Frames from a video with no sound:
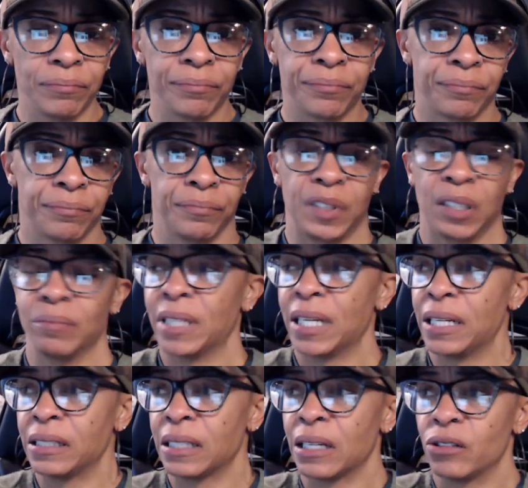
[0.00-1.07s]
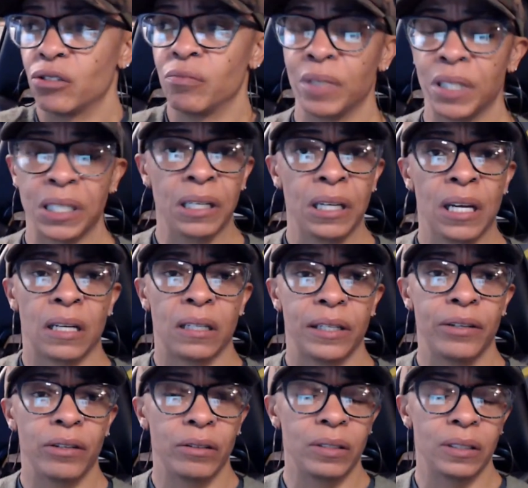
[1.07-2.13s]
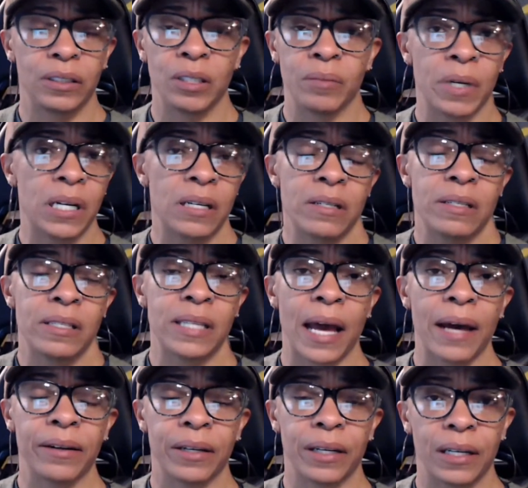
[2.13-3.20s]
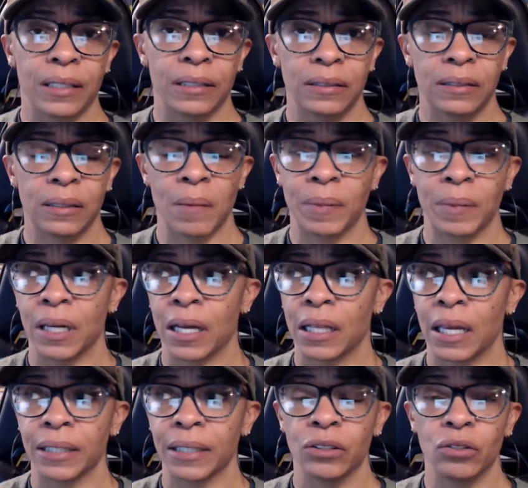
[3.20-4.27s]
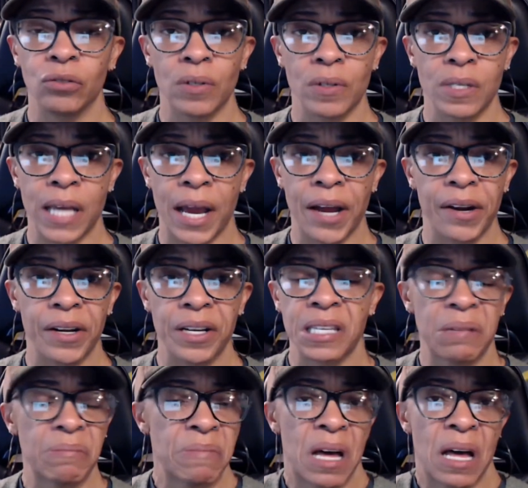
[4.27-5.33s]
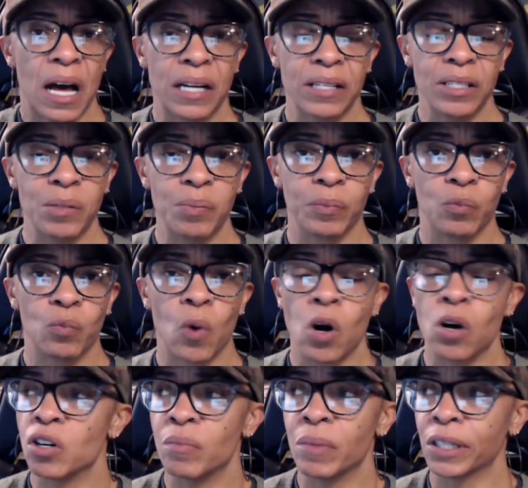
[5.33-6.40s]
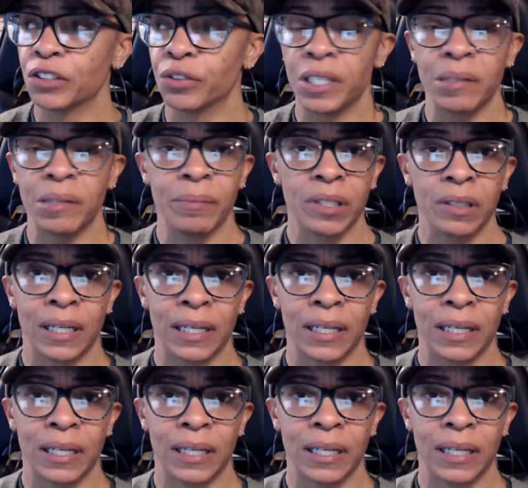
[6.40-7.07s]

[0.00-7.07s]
Some days I do me, tomorrow's Saturday. Something I like to do on Saturdays, I just walk on my treadmill at an